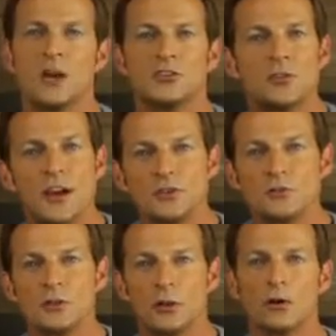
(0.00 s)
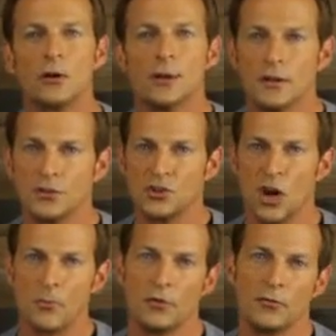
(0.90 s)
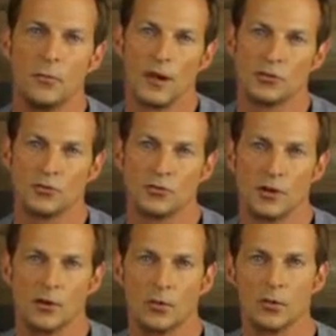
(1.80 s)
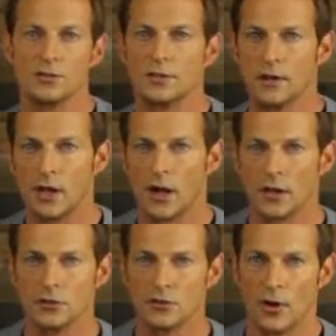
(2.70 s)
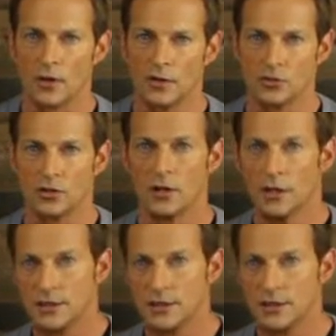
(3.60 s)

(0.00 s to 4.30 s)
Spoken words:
So that's what's included in the Job Interview Mastery Training course, the College Grad Edition.